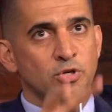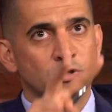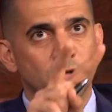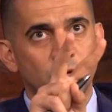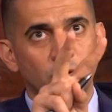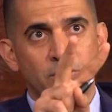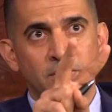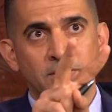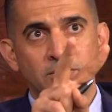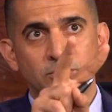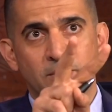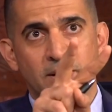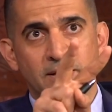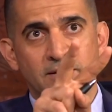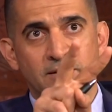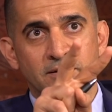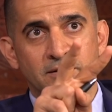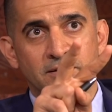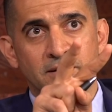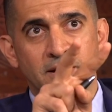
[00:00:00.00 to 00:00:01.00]
Those are two things
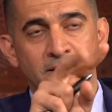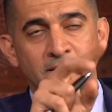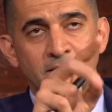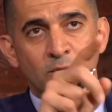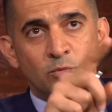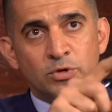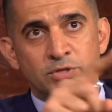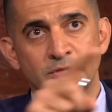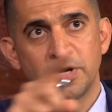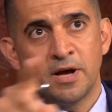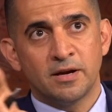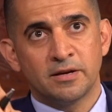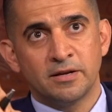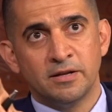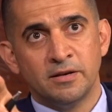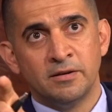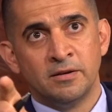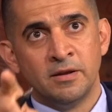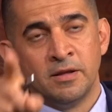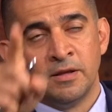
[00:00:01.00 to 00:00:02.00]
right there then. Then we're
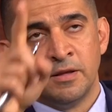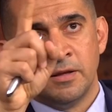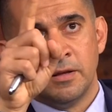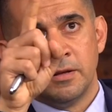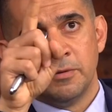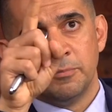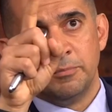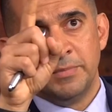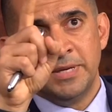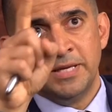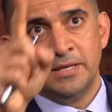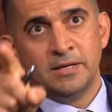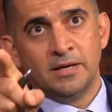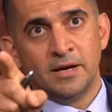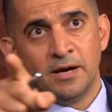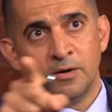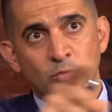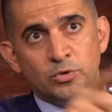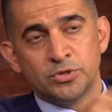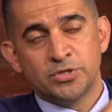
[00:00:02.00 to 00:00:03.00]
talking
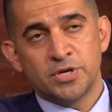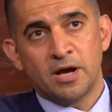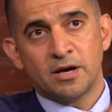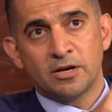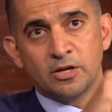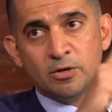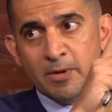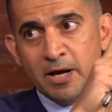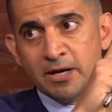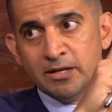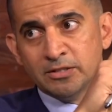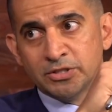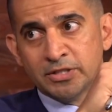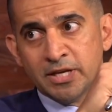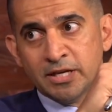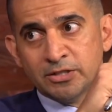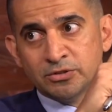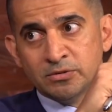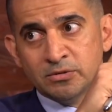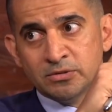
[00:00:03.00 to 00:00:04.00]
media and we're talking about
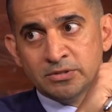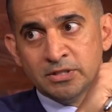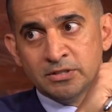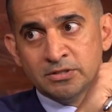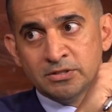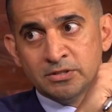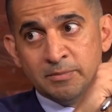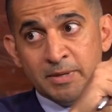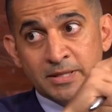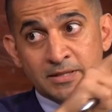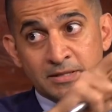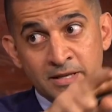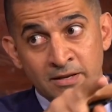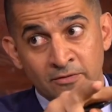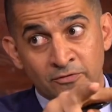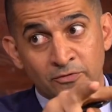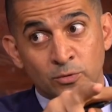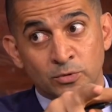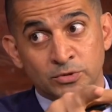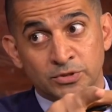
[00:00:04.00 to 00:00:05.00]
educational system. And the
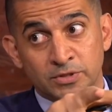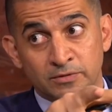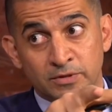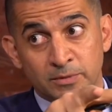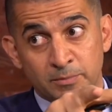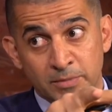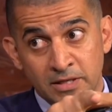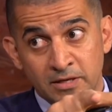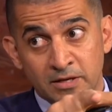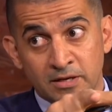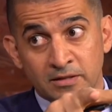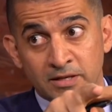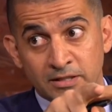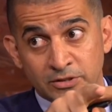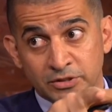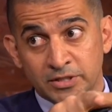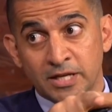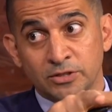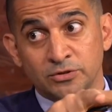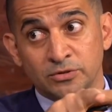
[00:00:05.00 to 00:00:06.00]
influence of the media and the
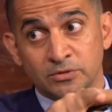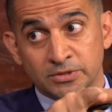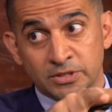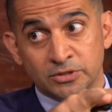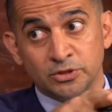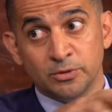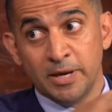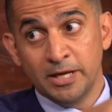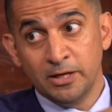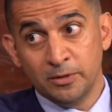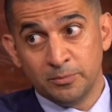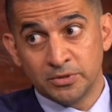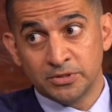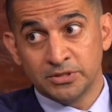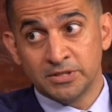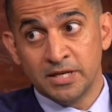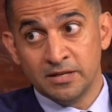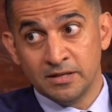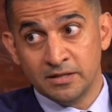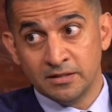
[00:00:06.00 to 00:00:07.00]
educational system,
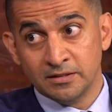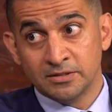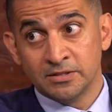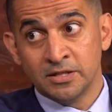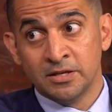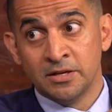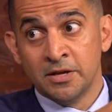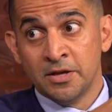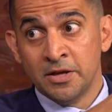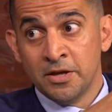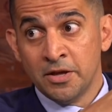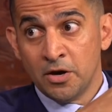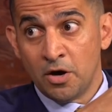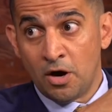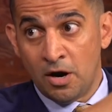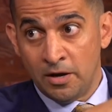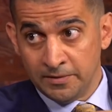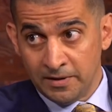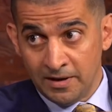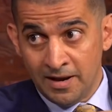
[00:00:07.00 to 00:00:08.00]
80% is
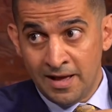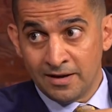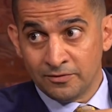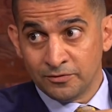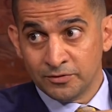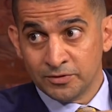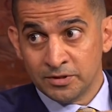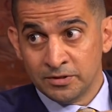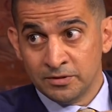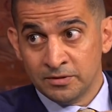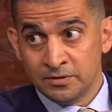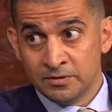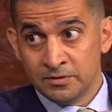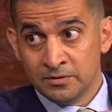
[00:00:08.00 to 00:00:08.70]
on the left.